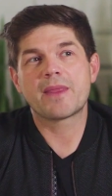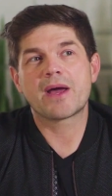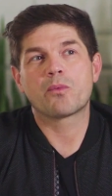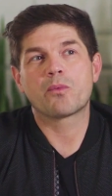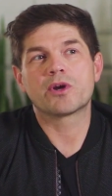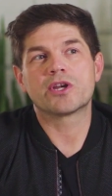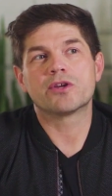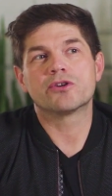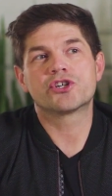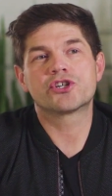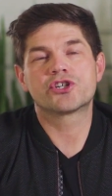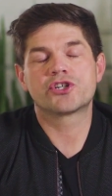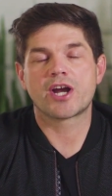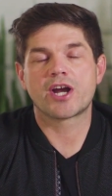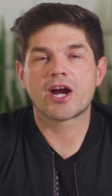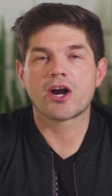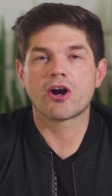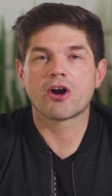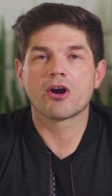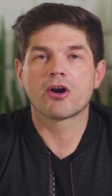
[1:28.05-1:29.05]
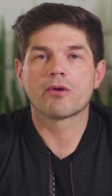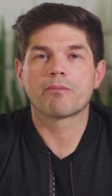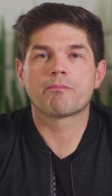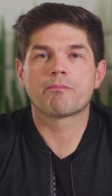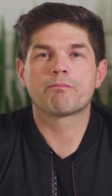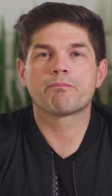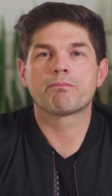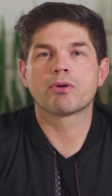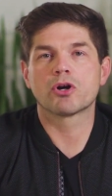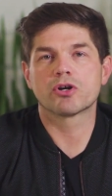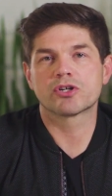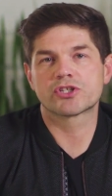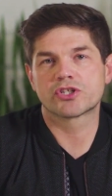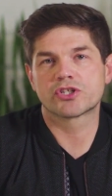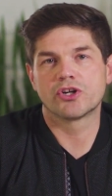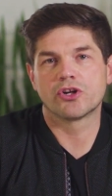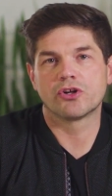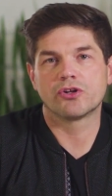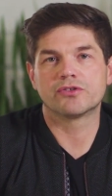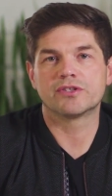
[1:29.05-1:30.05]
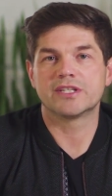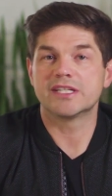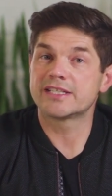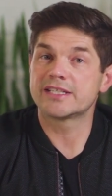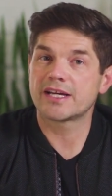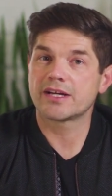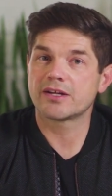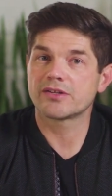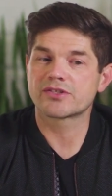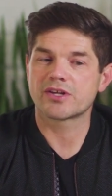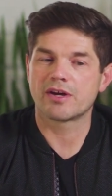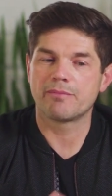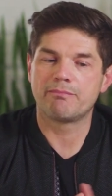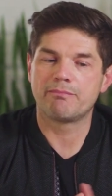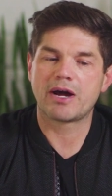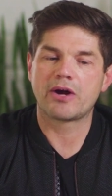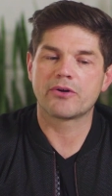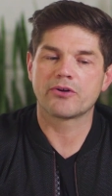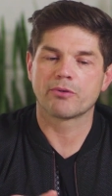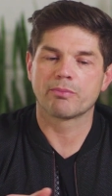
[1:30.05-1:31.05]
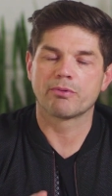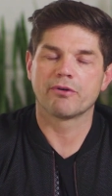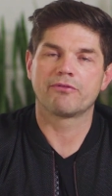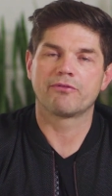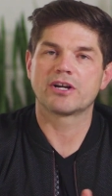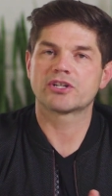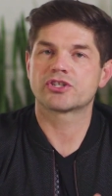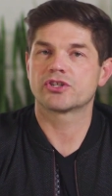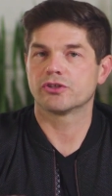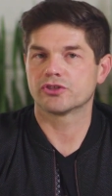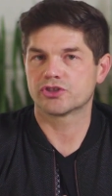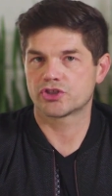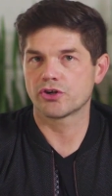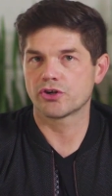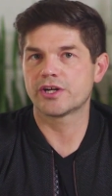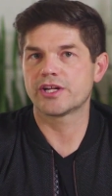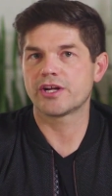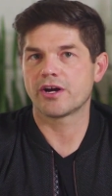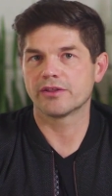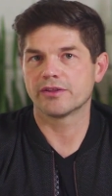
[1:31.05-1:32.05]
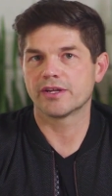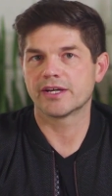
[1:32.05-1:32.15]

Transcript: that when you share personal details about your professional journey on